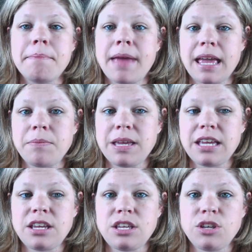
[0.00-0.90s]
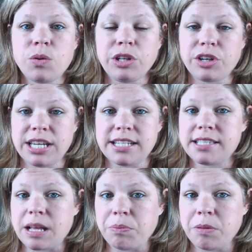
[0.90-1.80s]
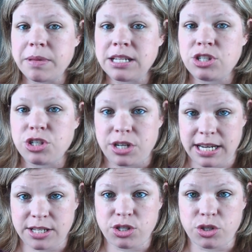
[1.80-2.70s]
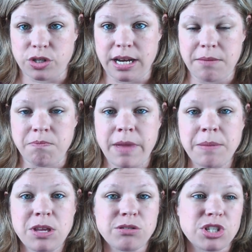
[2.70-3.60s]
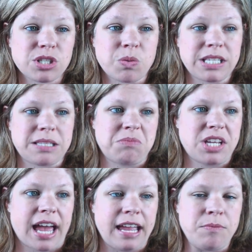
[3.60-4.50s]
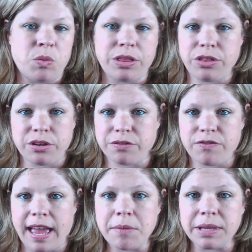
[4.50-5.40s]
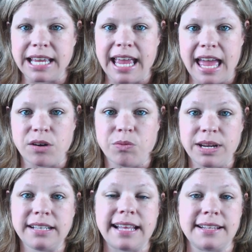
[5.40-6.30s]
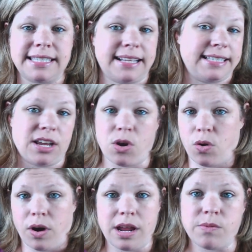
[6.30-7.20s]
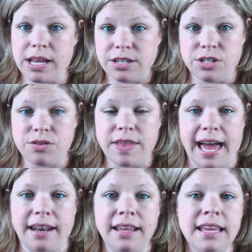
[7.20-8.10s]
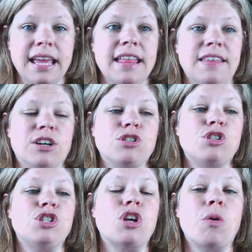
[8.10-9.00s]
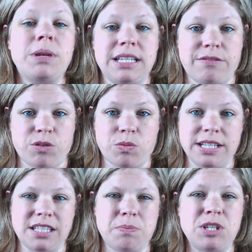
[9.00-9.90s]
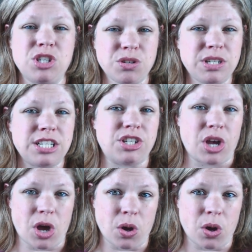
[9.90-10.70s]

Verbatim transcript: Maybe you are looking to supplement your history. Maybe you just want some time with your family, and a read aloud sounds like a great way to do that. There are so many different reasons, but you need to